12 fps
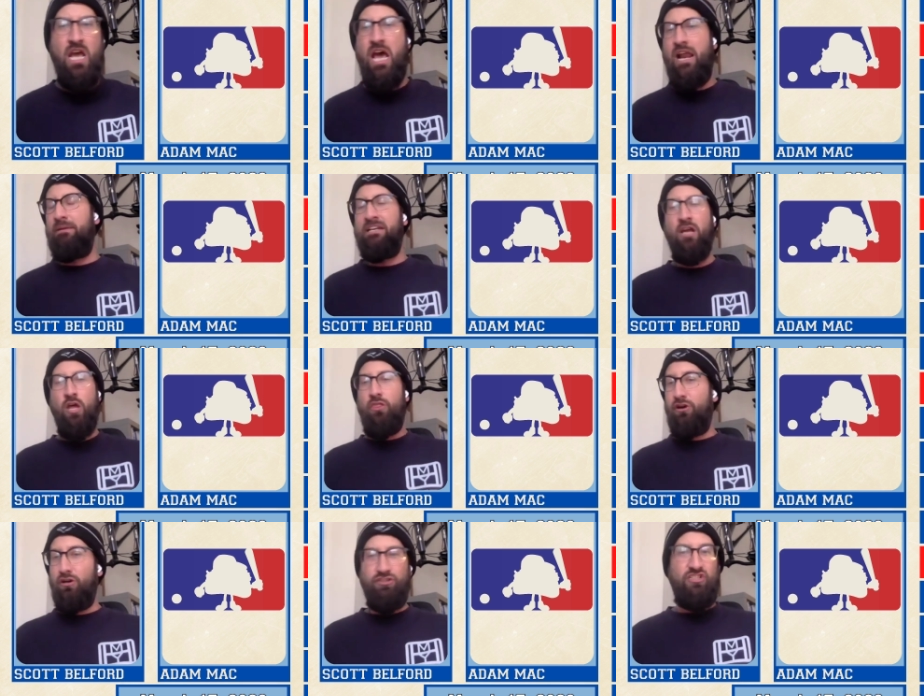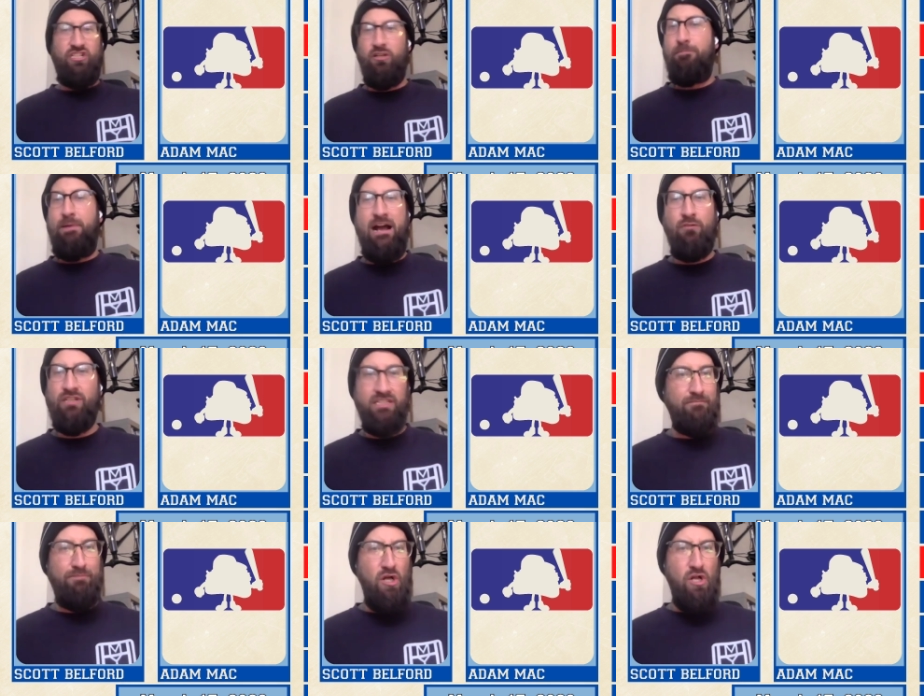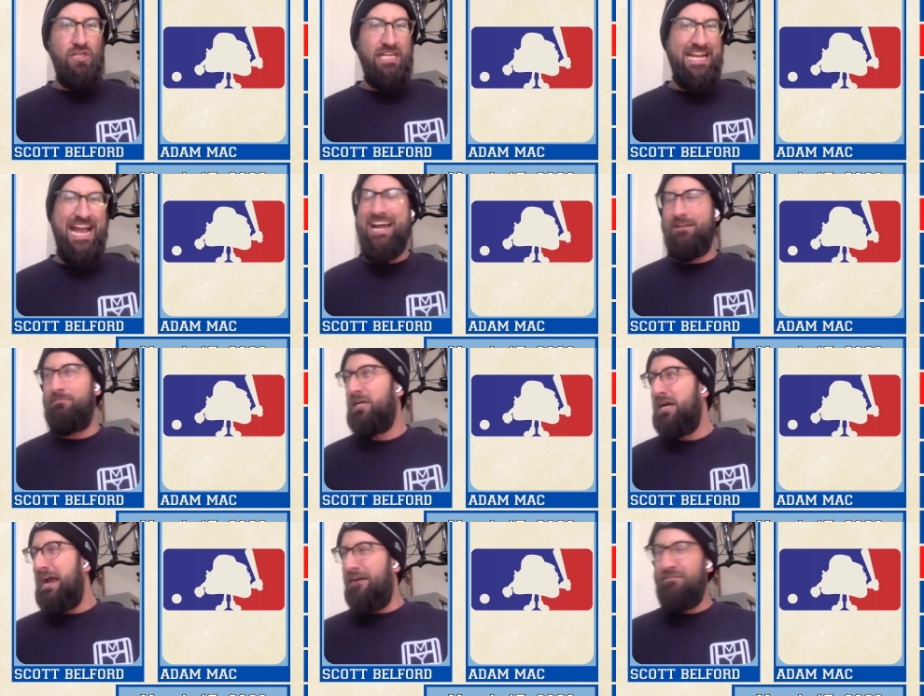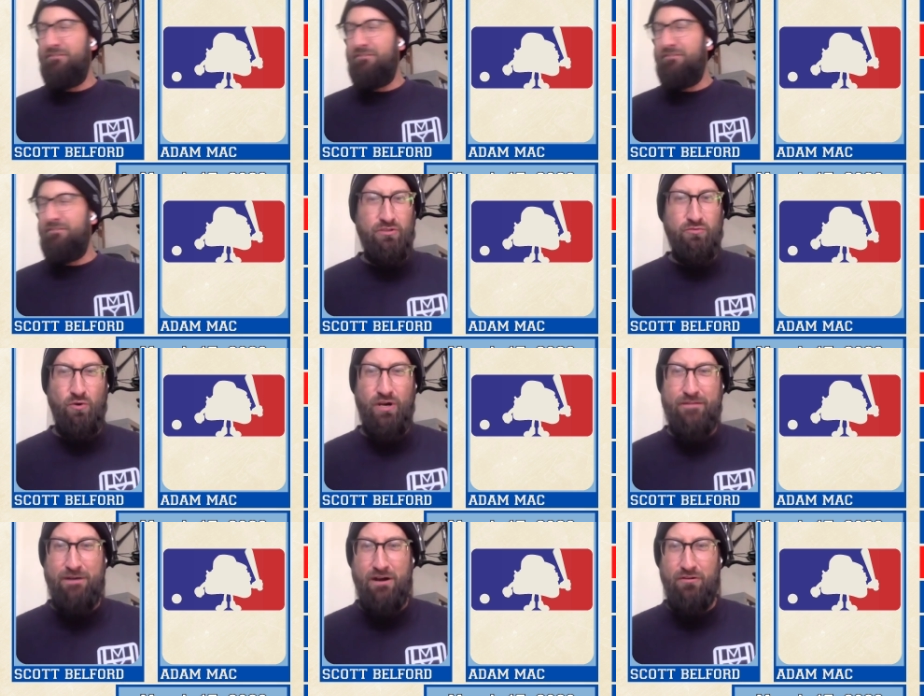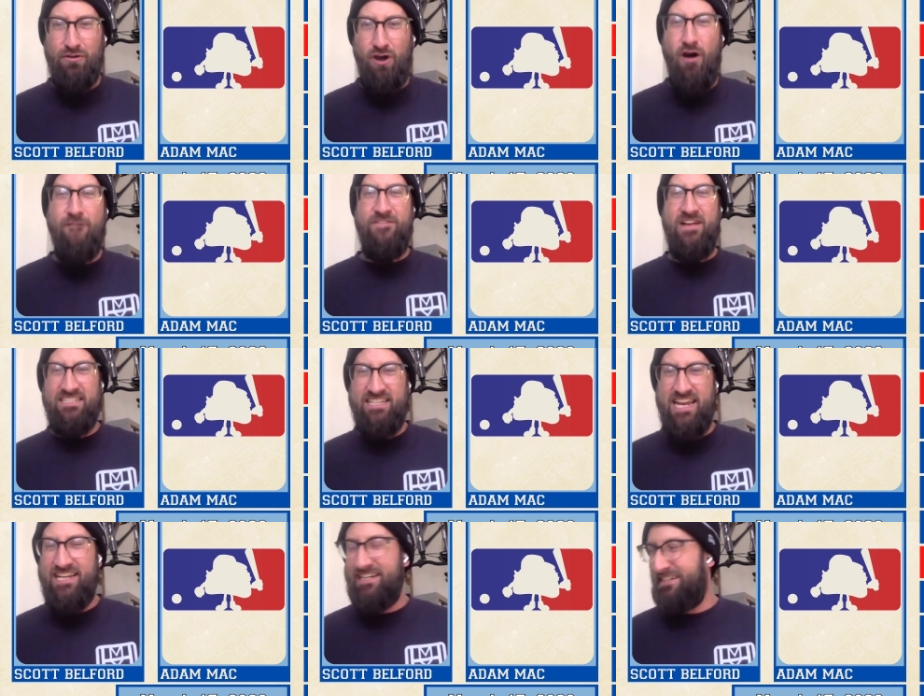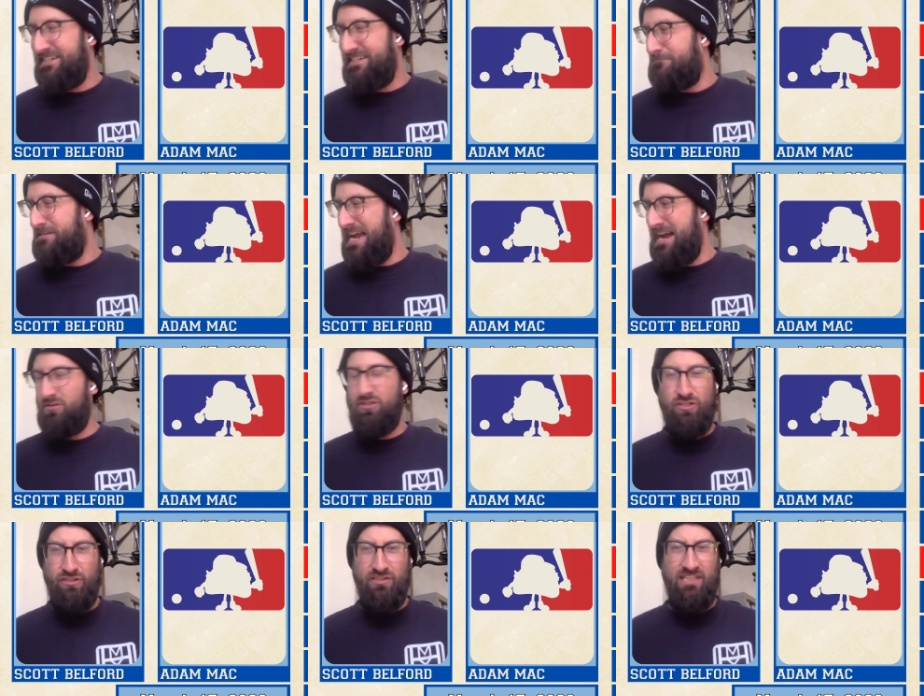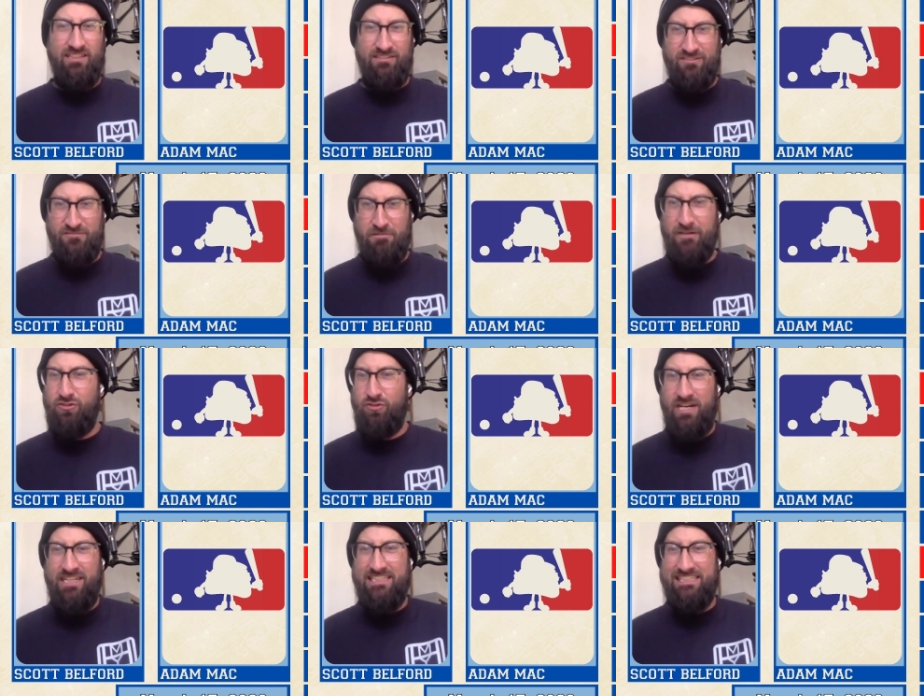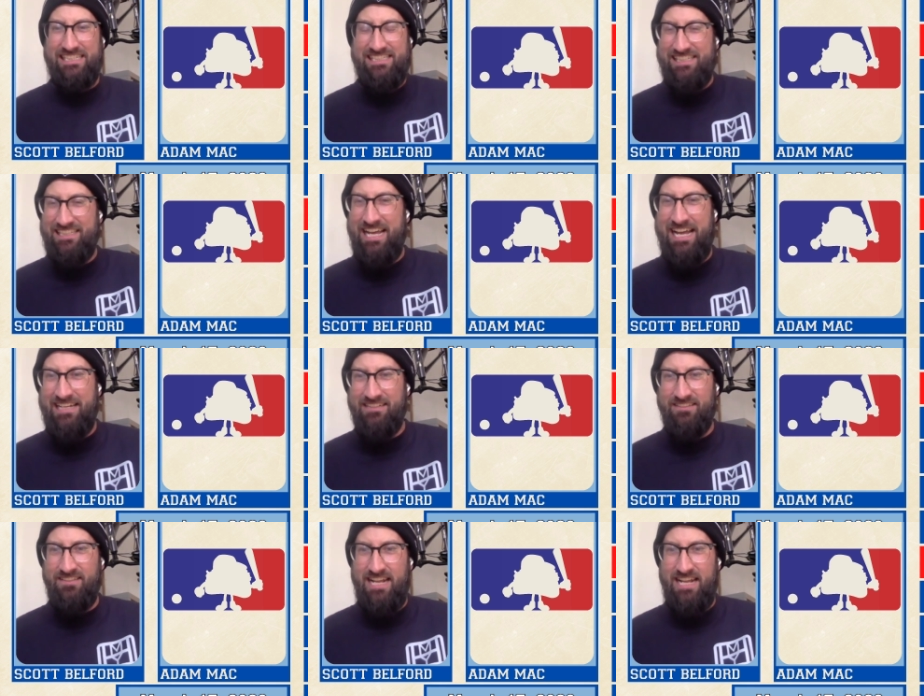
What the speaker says: And I mean, they're still pounding the ball. Like Adam, everyone who is worried about offense taking a dip down, do you think spring training is easing that